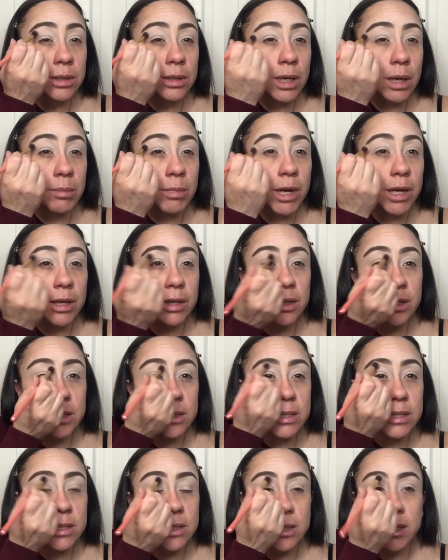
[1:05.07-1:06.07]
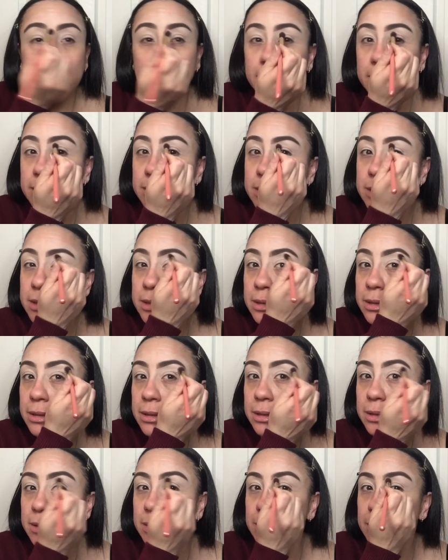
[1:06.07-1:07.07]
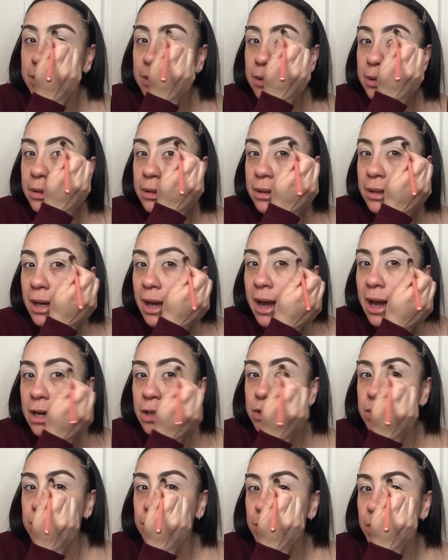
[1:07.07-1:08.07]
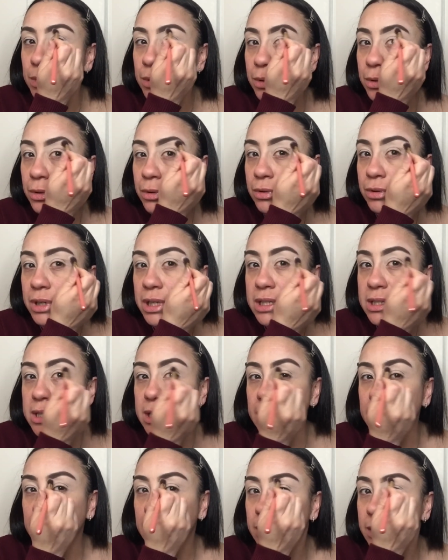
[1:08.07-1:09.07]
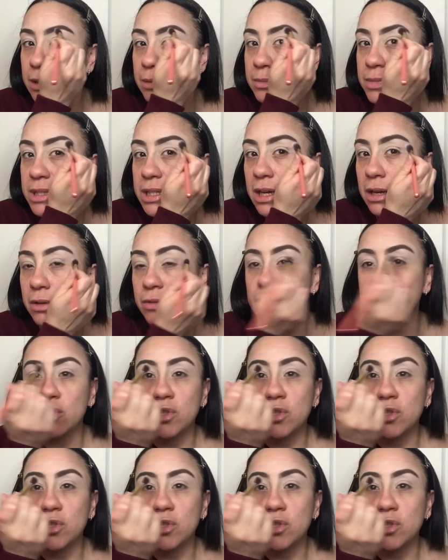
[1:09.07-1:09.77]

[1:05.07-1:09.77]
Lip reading: I'm not going to set the actual crease and lid themselves,